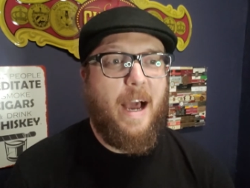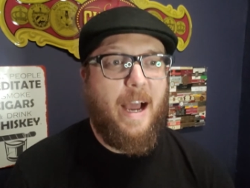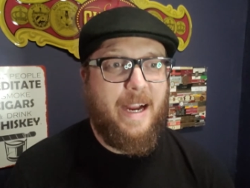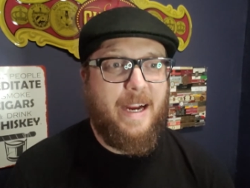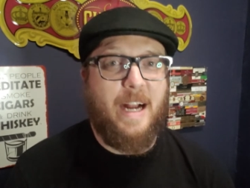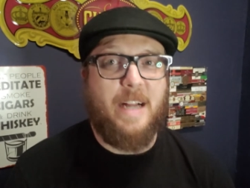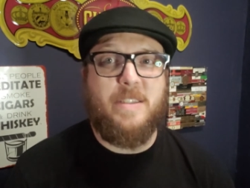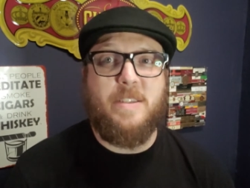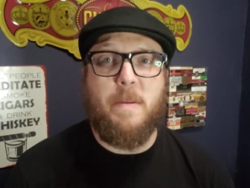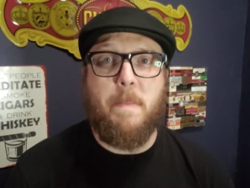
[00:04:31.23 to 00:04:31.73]

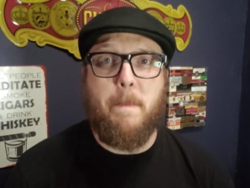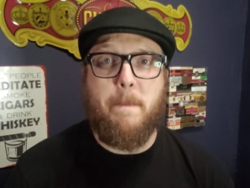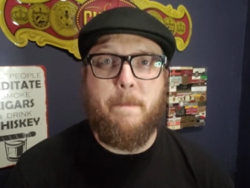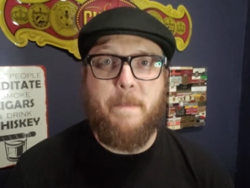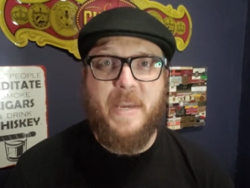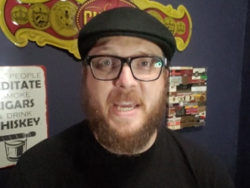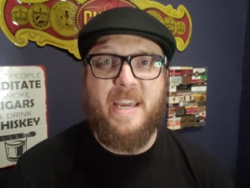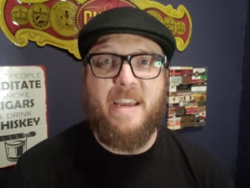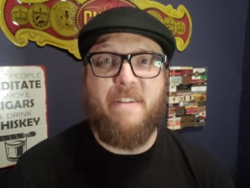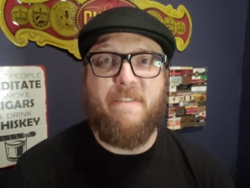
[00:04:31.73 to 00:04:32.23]
I got some
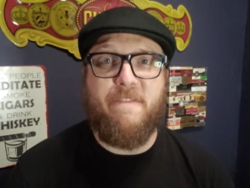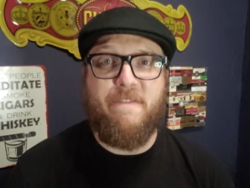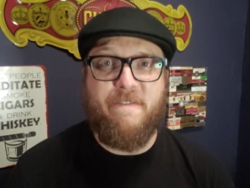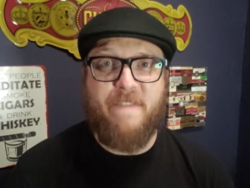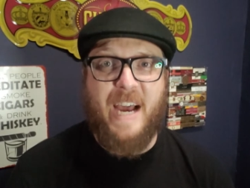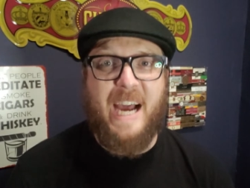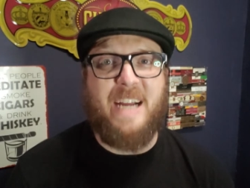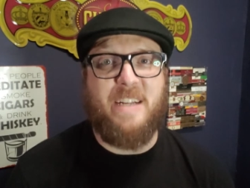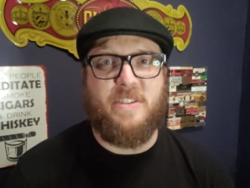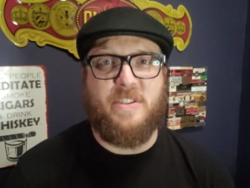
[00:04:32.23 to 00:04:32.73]
big
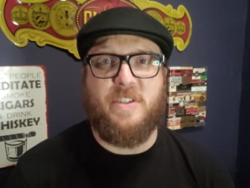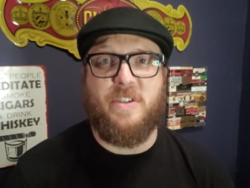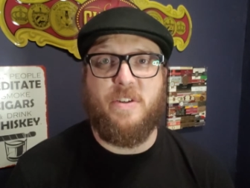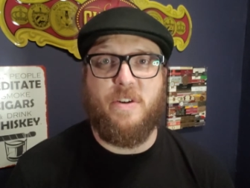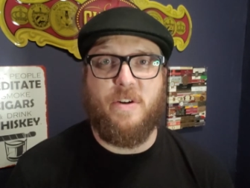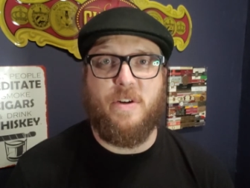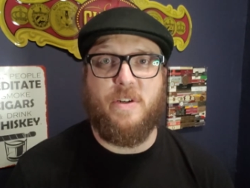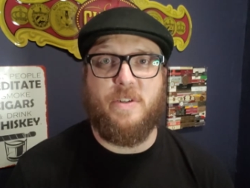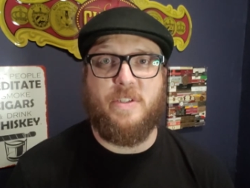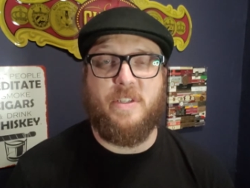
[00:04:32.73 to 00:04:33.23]
fat
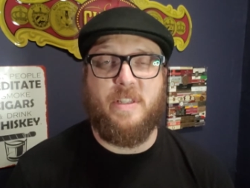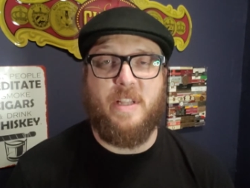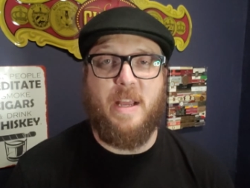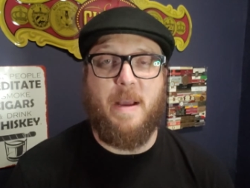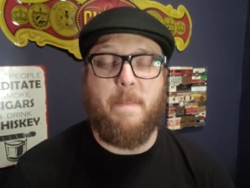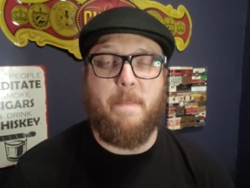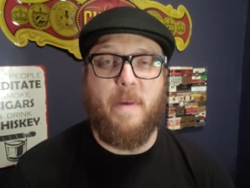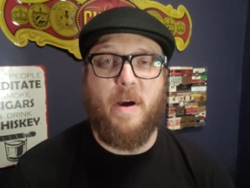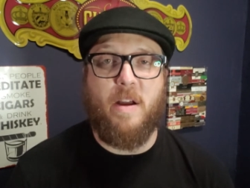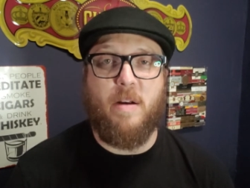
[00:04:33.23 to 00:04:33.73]
cigars in
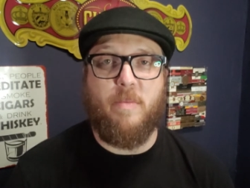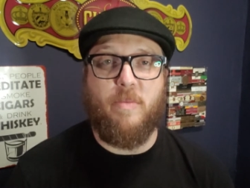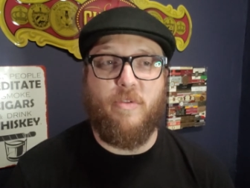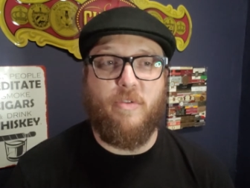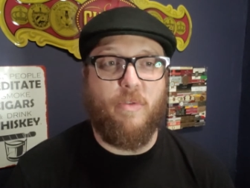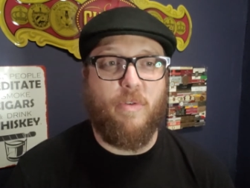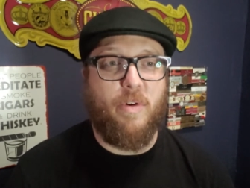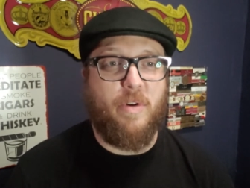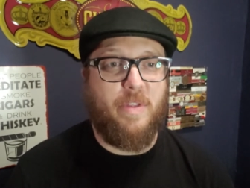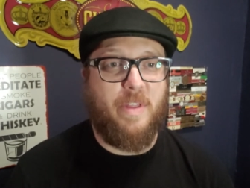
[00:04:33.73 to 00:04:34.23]
that bottom
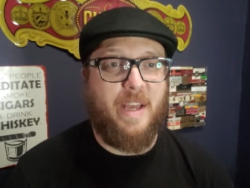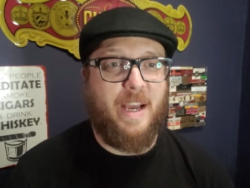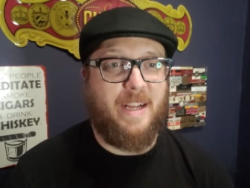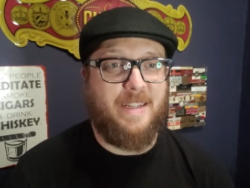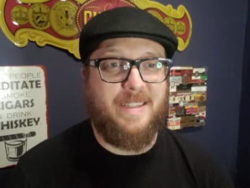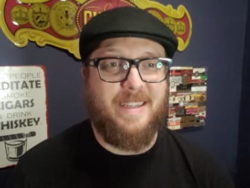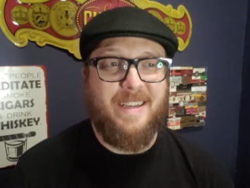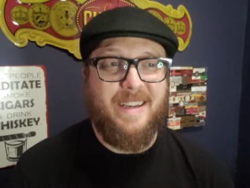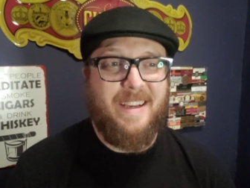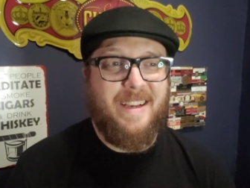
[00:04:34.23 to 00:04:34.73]
drawer
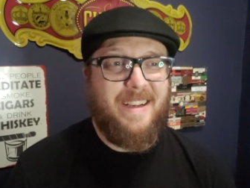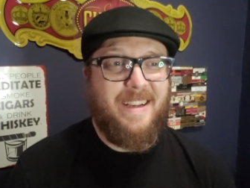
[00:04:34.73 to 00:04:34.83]
that